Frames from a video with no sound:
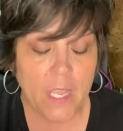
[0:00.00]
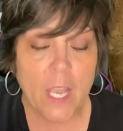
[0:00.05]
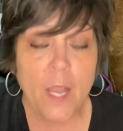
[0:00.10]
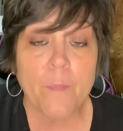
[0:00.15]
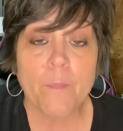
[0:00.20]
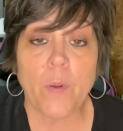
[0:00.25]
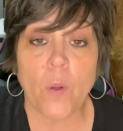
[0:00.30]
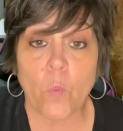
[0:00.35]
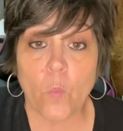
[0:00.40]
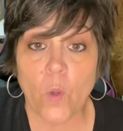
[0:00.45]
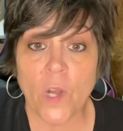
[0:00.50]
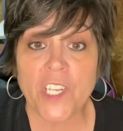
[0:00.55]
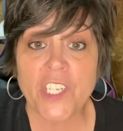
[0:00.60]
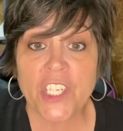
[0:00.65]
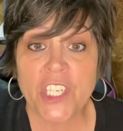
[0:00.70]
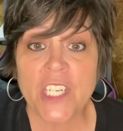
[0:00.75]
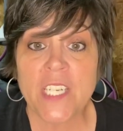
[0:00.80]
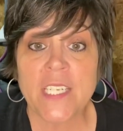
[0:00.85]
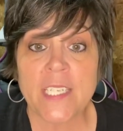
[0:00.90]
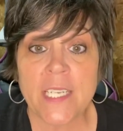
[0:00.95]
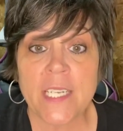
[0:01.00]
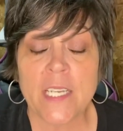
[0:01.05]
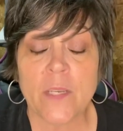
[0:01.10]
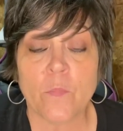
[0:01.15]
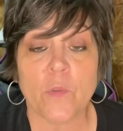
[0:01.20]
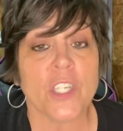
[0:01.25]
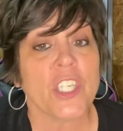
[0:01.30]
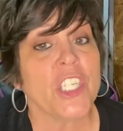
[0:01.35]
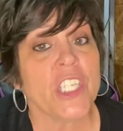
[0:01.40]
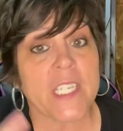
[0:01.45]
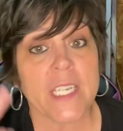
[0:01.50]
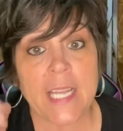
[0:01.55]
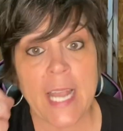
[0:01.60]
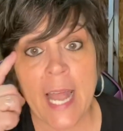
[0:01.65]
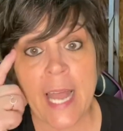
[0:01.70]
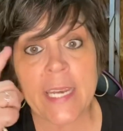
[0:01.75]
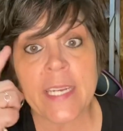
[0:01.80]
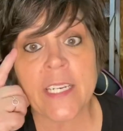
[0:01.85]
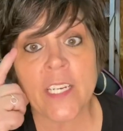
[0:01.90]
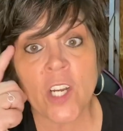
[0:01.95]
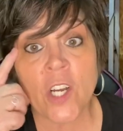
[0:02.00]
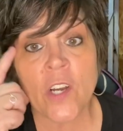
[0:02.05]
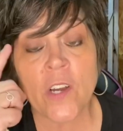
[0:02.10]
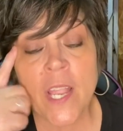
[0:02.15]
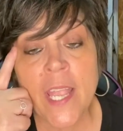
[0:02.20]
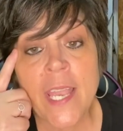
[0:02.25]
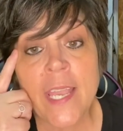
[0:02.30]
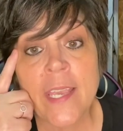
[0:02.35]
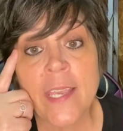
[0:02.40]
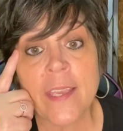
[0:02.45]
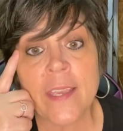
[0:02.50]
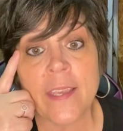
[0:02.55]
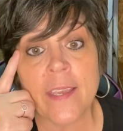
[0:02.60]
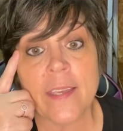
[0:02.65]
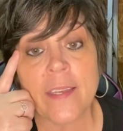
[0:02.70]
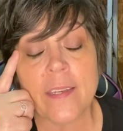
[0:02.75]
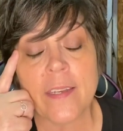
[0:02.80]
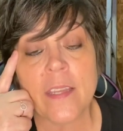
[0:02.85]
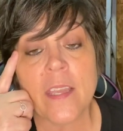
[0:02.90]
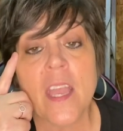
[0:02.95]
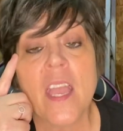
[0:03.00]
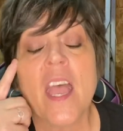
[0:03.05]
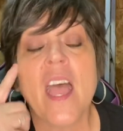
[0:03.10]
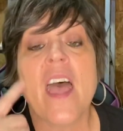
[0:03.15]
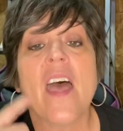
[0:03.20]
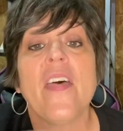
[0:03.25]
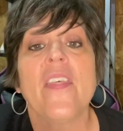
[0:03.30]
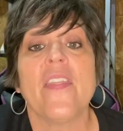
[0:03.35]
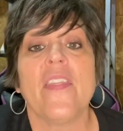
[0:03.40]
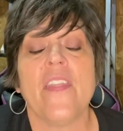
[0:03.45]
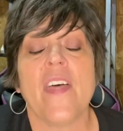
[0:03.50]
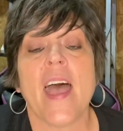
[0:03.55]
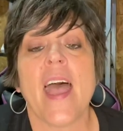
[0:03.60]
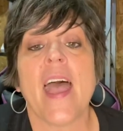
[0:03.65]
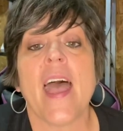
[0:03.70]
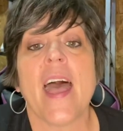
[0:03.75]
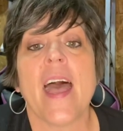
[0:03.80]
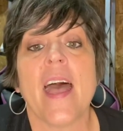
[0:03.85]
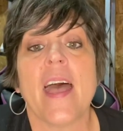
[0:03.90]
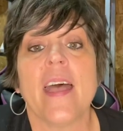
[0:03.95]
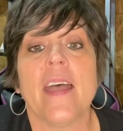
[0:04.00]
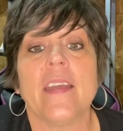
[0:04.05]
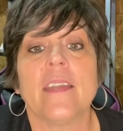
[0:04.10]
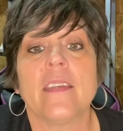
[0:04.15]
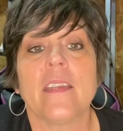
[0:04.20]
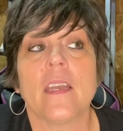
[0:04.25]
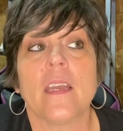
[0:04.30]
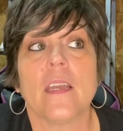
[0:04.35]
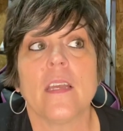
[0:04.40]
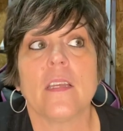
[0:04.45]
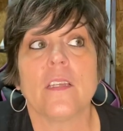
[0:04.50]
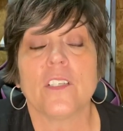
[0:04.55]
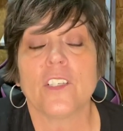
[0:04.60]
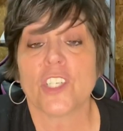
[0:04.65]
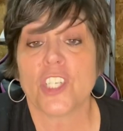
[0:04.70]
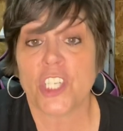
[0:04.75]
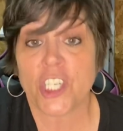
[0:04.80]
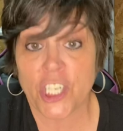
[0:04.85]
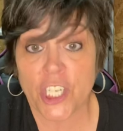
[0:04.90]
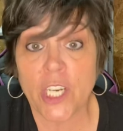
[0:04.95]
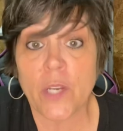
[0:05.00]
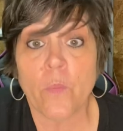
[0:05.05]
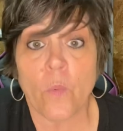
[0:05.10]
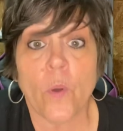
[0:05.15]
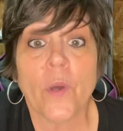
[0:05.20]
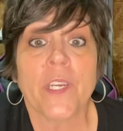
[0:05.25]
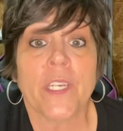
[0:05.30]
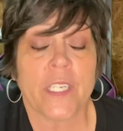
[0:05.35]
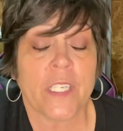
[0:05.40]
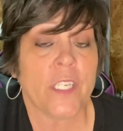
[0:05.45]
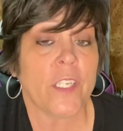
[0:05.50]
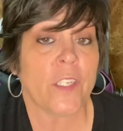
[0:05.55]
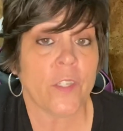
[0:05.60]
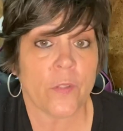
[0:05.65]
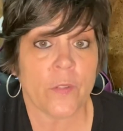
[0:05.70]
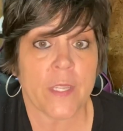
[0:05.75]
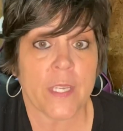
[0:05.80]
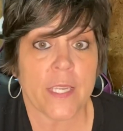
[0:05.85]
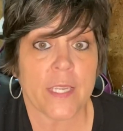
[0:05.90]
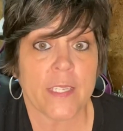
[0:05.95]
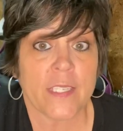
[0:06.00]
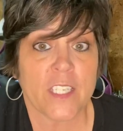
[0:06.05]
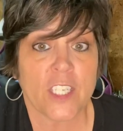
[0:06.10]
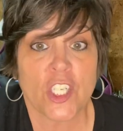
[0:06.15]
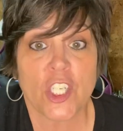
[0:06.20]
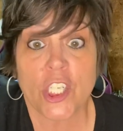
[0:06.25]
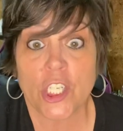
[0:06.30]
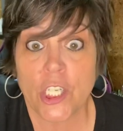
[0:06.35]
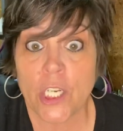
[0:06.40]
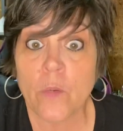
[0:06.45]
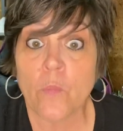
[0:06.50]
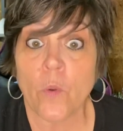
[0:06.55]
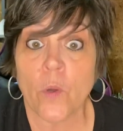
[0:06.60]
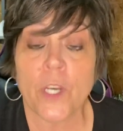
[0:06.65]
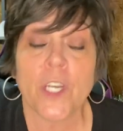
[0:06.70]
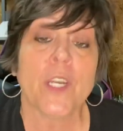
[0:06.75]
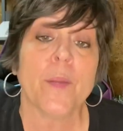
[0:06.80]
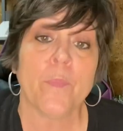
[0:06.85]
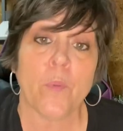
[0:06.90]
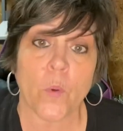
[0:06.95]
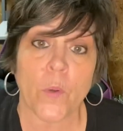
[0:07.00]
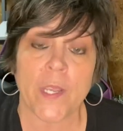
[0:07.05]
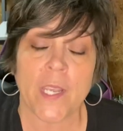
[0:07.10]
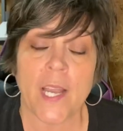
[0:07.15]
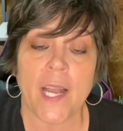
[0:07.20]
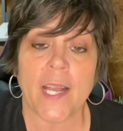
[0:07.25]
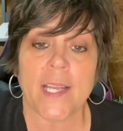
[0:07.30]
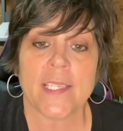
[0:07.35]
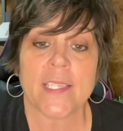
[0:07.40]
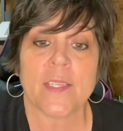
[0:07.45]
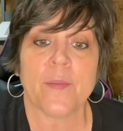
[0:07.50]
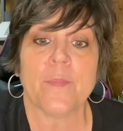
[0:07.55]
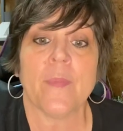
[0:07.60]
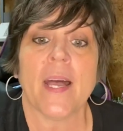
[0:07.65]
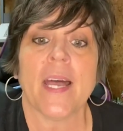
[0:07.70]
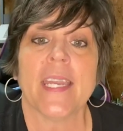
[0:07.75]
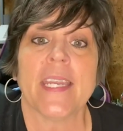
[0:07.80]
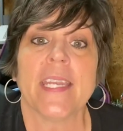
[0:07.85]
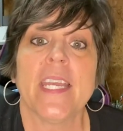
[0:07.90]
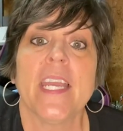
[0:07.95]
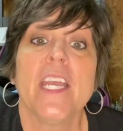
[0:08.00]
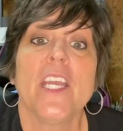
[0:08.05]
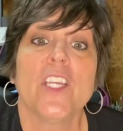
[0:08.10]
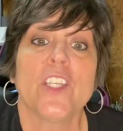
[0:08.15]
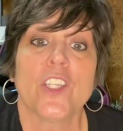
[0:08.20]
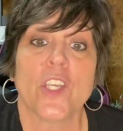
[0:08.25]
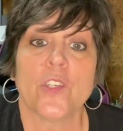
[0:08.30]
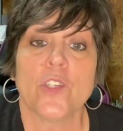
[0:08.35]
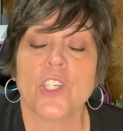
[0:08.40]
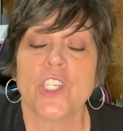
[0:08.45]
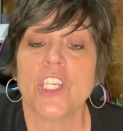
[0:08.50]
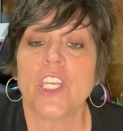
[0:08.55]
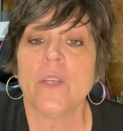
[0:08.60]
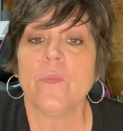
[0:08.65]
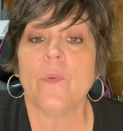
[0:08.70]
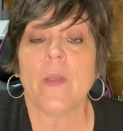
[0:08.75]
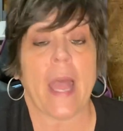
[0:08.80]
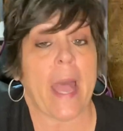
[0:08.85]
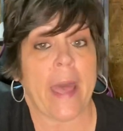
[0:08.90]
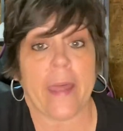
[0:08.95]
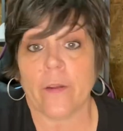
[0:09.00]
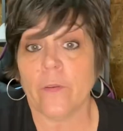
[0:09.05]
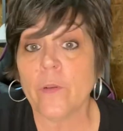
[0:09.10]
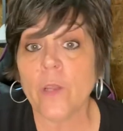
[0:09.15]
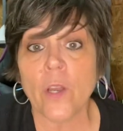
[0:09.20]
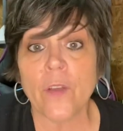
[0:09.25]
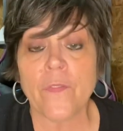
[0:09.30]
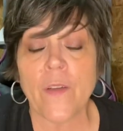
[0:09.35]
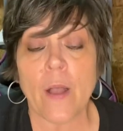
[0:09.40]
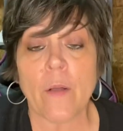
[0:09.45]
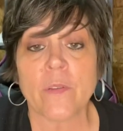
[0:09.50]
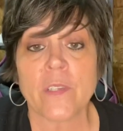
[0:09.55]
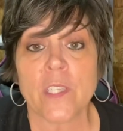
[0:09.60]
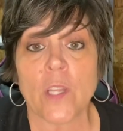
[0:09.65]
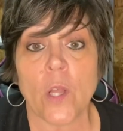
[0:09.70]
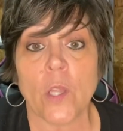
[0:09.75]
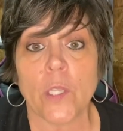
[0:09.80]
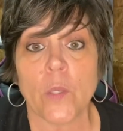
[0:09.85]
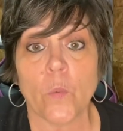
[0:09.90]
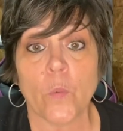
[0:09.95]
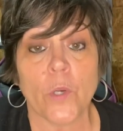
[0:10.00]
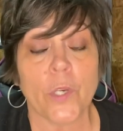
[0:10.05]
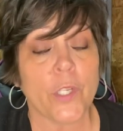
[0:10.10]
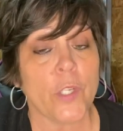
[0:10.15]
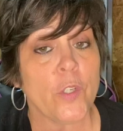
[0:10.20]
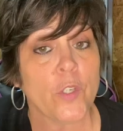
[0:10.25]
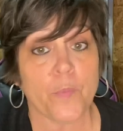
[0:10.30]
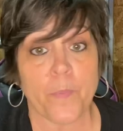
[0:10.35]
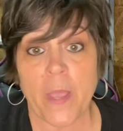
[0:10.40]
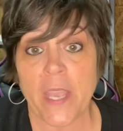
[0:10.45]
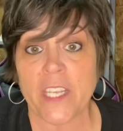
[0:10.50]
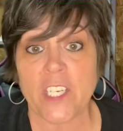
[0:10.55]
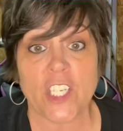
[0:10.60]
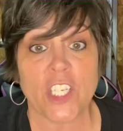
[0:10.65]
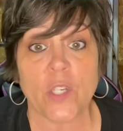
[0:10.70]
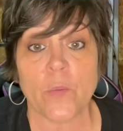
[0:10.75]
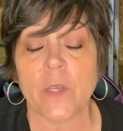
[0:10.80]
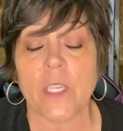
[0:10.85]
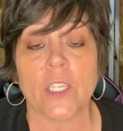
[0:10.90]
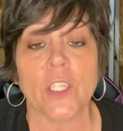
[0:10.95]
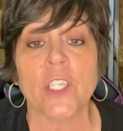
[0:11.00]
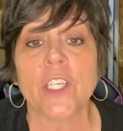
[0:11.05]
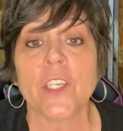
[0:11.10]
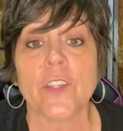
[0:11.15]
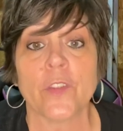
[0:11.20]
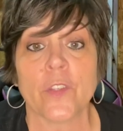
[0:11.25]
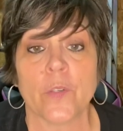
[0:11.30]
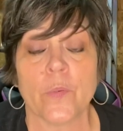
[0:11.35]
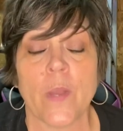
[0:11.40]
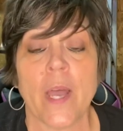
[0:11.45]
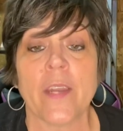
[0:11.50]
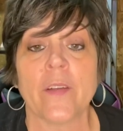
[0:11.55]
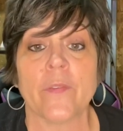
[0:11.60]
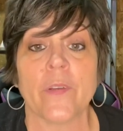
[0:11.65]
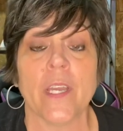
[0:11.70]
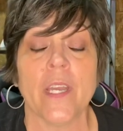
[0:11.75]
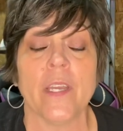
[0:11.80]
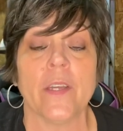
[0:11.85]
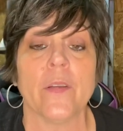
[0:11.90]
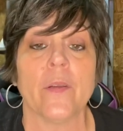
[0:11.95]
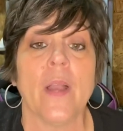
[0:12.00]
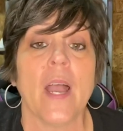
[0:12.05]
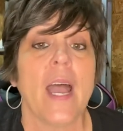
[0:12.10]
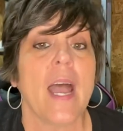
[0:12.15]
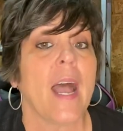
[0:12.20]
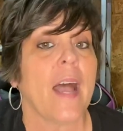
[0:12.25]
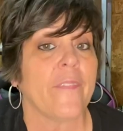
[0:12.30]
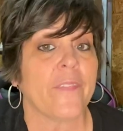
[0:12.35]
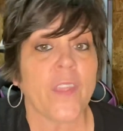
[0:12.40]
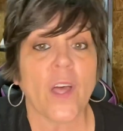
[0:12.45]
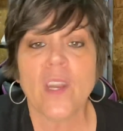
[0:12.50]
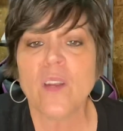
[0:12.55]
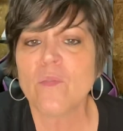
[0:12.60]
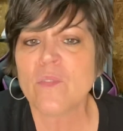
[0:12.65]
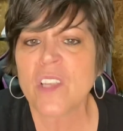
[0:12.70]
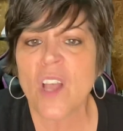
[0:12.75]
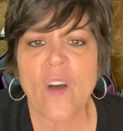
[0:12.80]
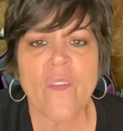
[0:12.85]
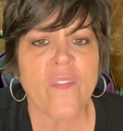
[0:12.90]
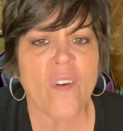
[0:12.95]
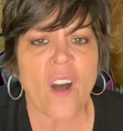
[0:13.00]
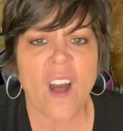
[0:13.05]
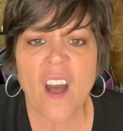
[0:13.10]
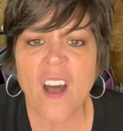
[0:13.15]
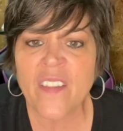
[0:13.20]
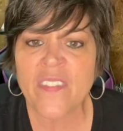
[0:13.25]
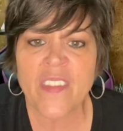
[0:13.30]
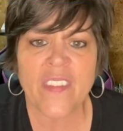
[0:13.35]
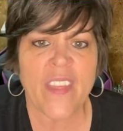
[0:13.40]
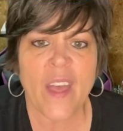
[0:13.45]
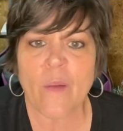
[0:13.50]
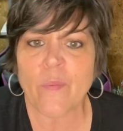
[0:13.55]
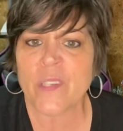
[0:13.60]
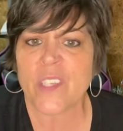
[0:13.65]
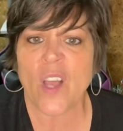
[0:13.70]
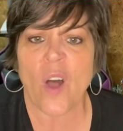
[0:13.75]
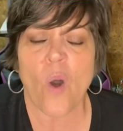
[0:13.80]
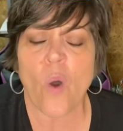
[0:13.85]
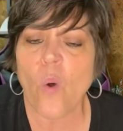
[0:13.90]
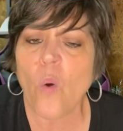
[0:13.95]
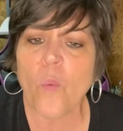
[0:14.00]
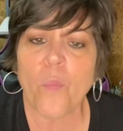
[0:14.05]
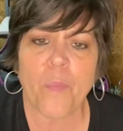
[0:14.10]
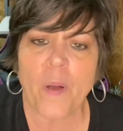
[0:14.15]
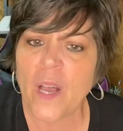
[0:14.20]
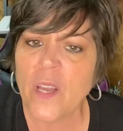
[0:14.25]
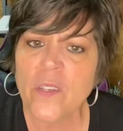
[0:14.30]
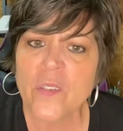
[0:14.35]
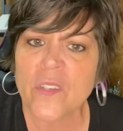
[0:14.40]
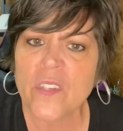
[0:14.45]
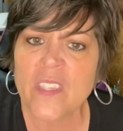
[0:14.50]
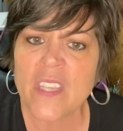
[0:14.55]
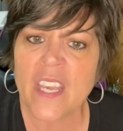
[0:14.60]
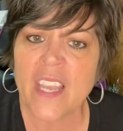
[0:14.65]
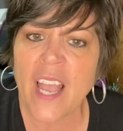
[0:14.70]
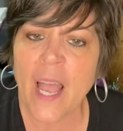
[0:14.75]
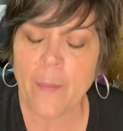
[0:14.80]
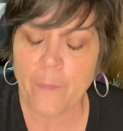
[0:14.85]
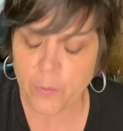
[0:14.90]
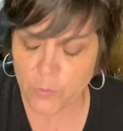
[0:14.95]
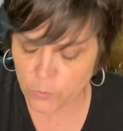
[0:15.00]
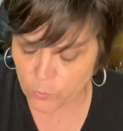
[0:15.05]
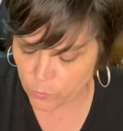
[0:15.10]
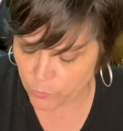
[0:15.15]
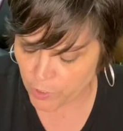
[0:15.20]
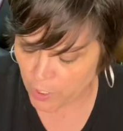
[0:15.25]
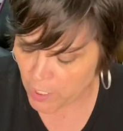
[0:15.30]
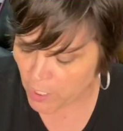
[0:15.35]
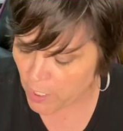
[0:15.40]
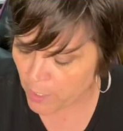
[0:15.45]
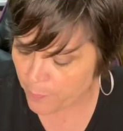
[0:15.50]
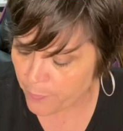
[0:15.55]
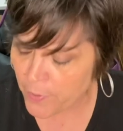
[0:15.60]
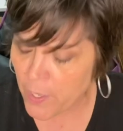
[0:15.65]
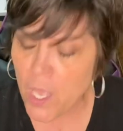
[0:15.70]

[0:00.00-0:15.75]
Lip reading: But what she did was she got in her head that she wanted to do this. She wanted to boycott somebody. So she went, I don't know if I was the only one page she went looking through. I don't know. I thought it was awful odd that that was an old post that got pulled up.